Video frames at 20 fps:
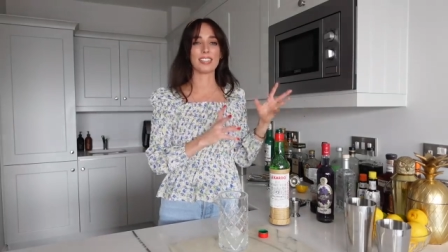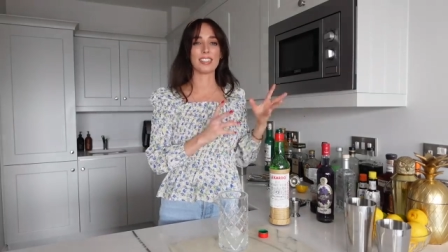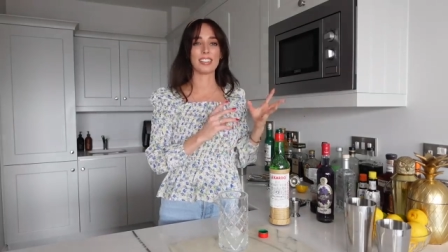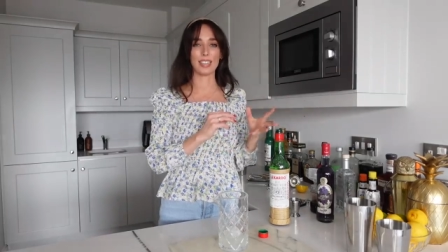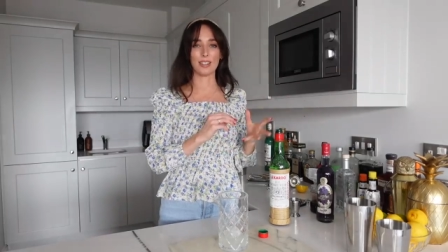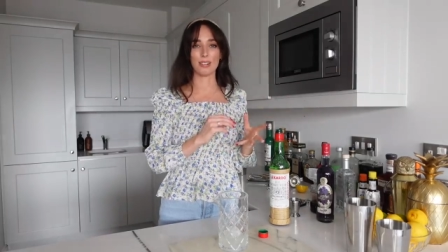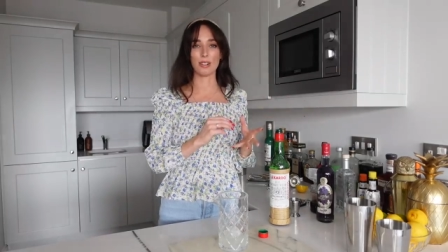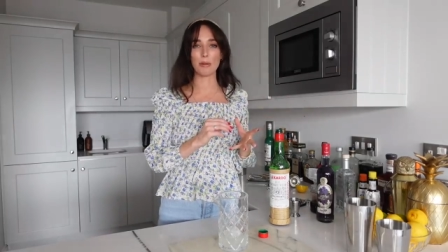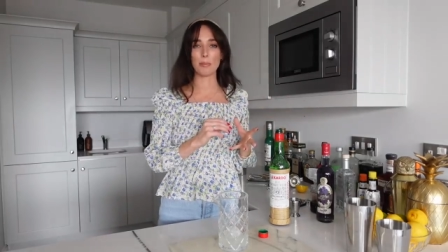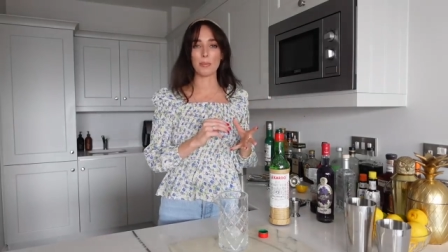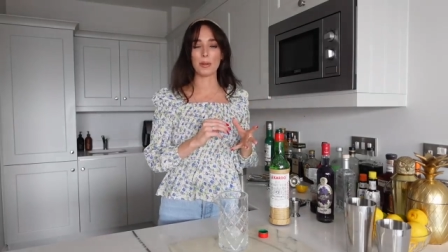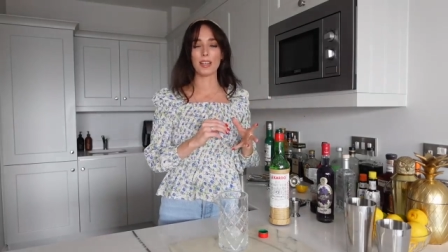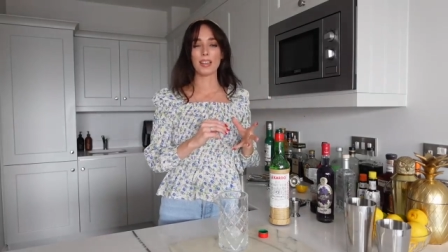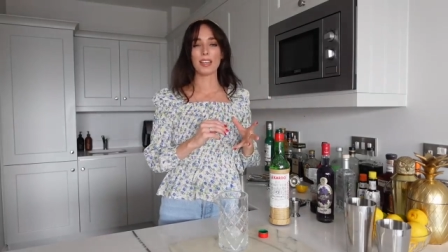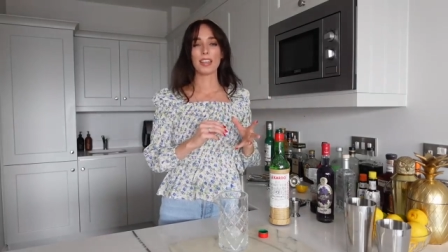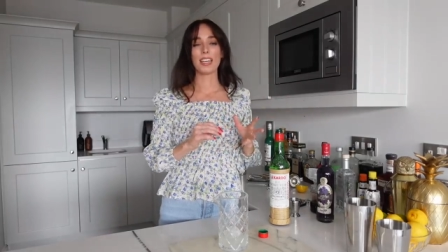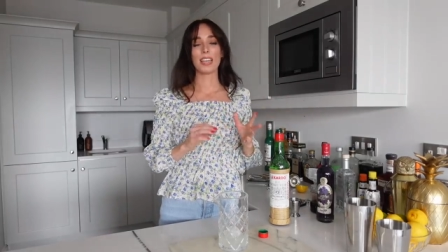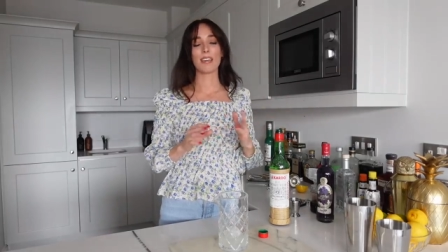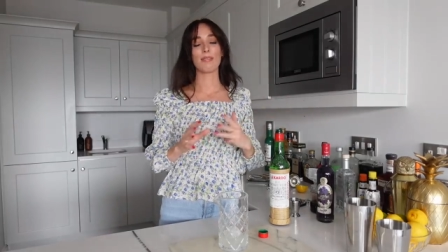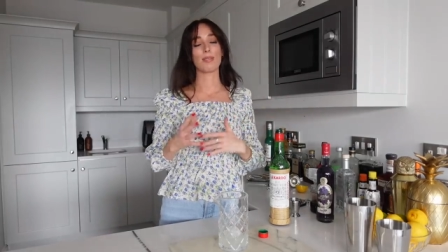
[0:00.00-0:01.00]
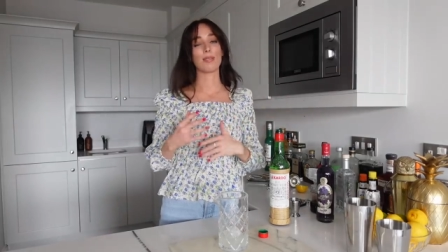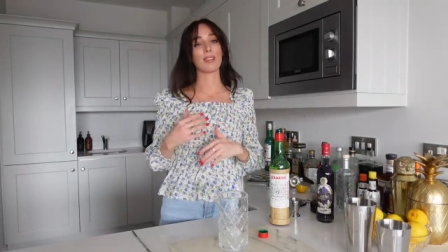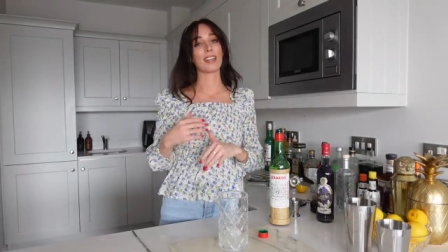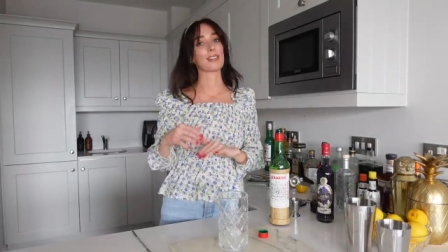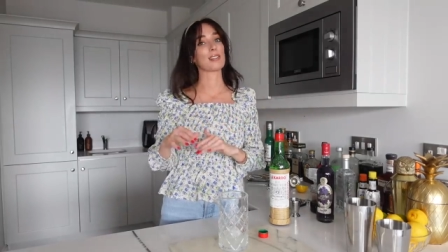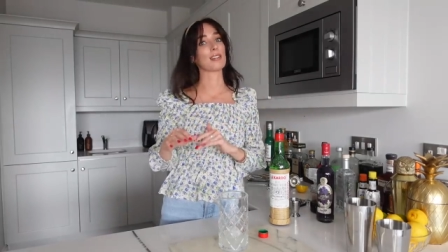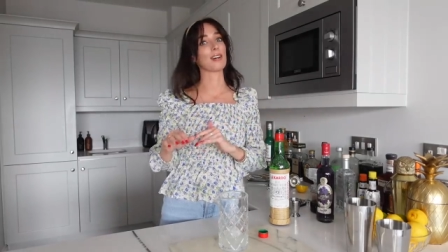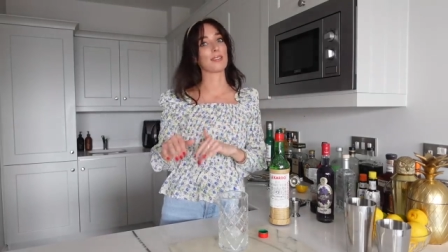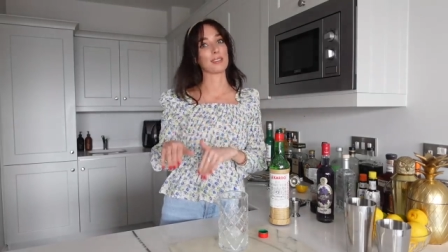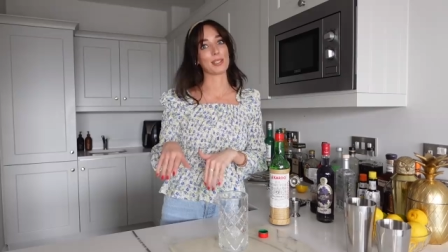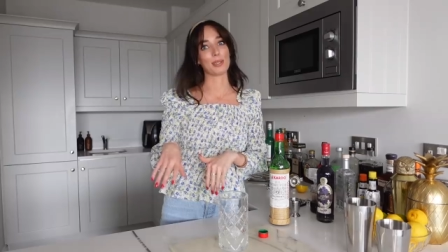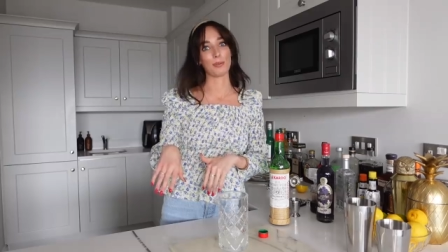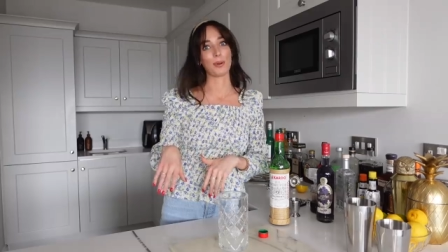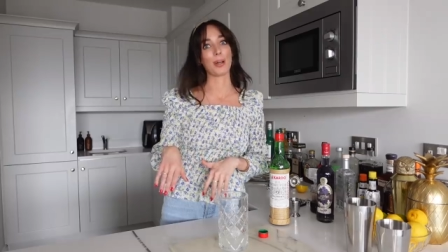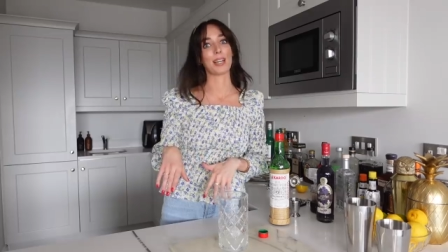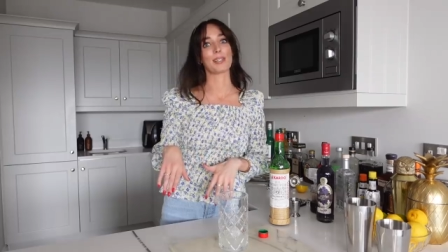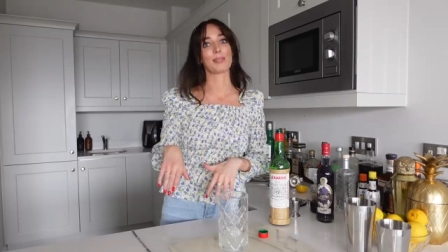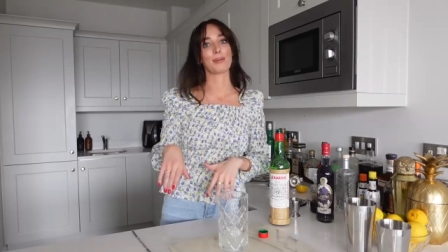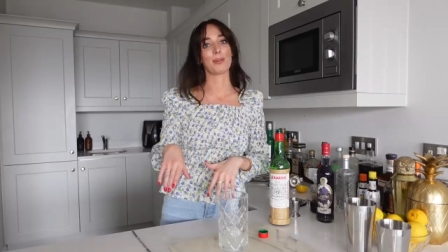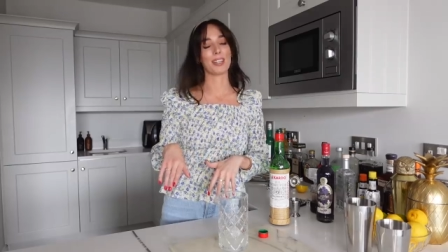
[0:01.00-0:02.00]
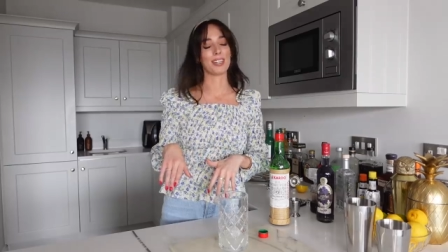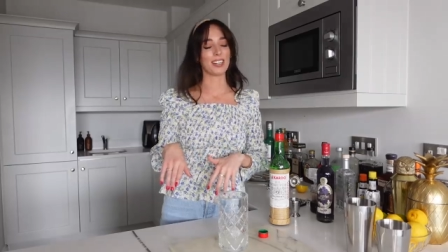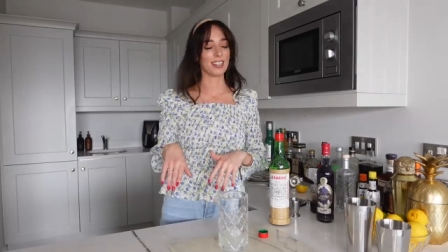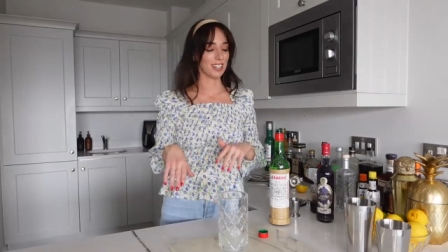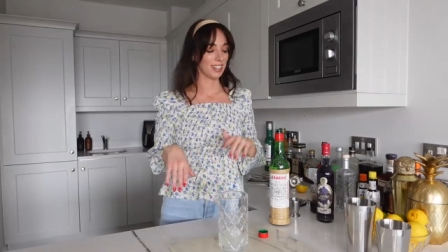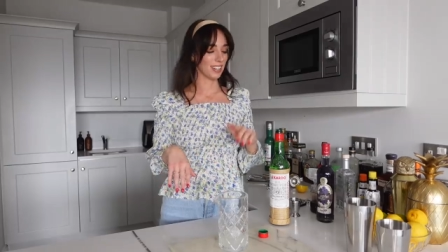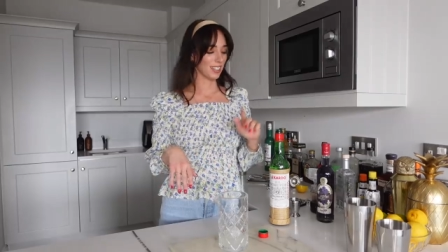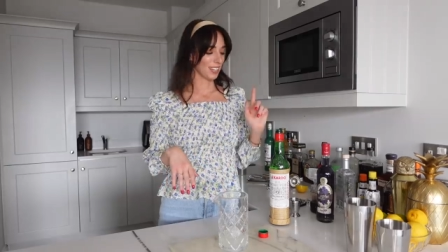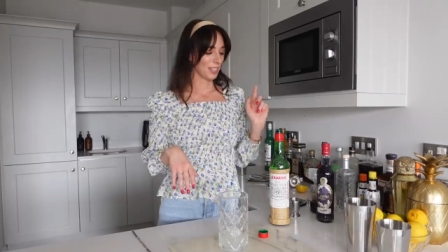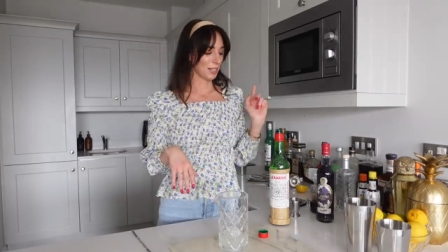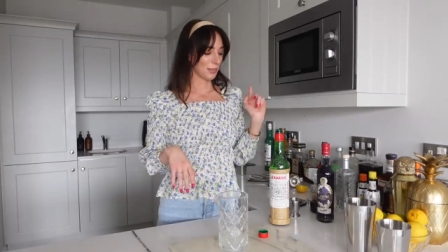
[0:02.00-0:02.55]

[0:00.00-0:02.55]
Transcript: syrup, even though that's obviously way sweeter.